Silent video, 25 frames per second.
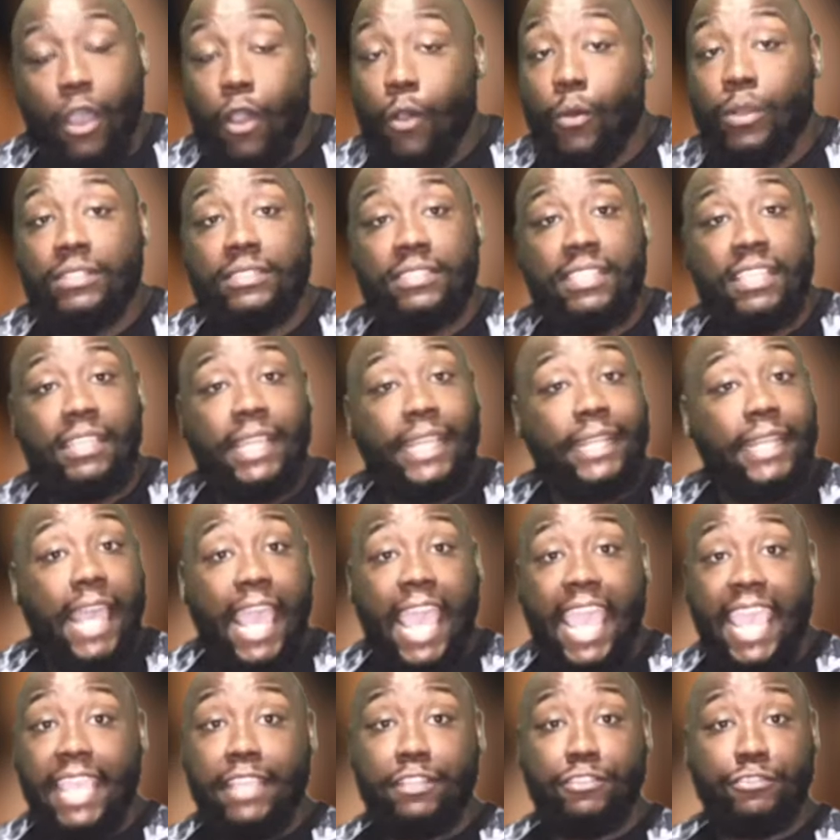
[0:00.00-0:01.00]
Oh, it sounded like
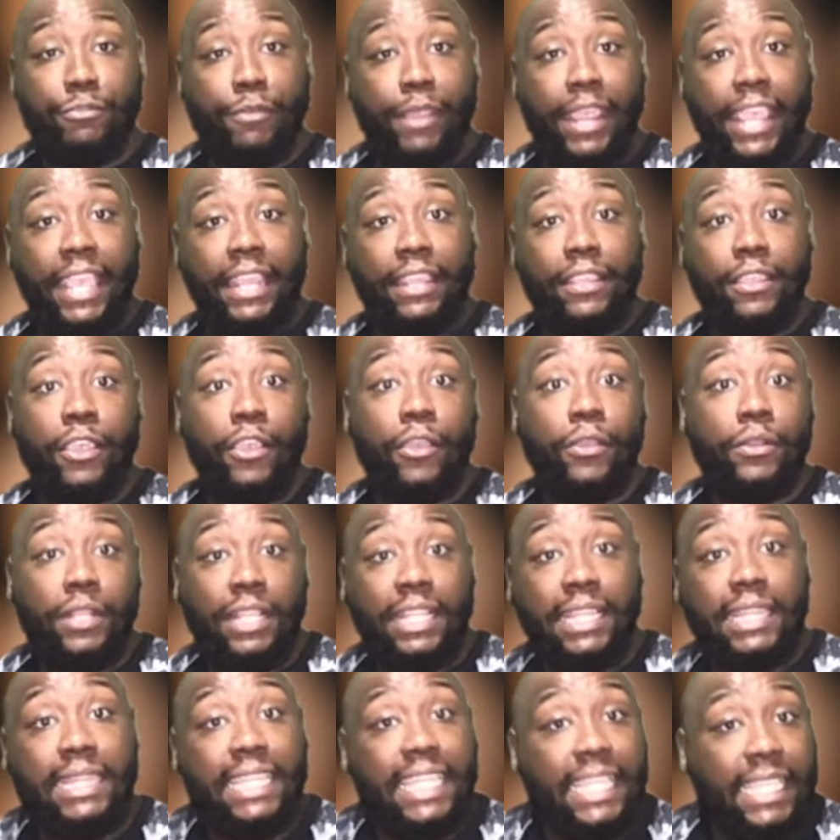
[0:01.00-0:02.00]
the A train. You heard the
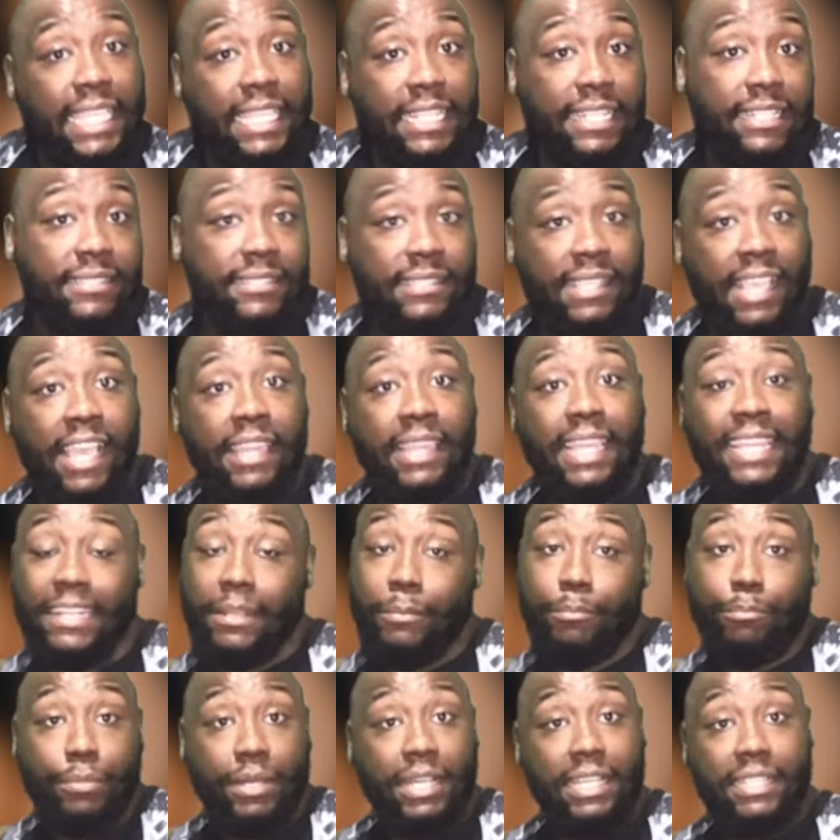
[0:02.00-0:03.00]
clicking, it sounded like the
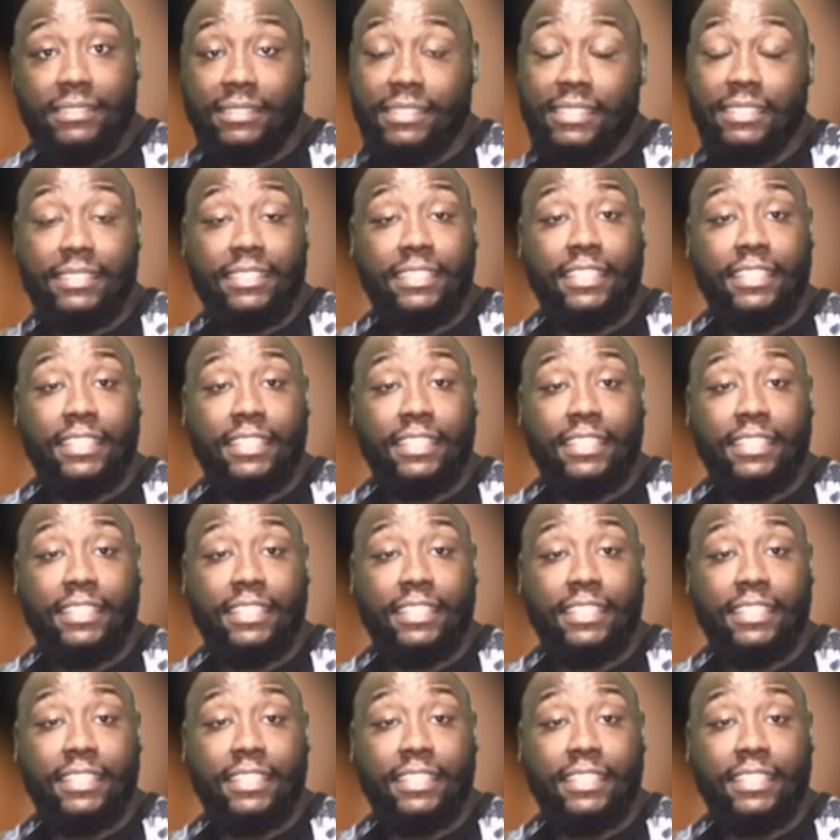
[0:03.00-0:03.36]
buses.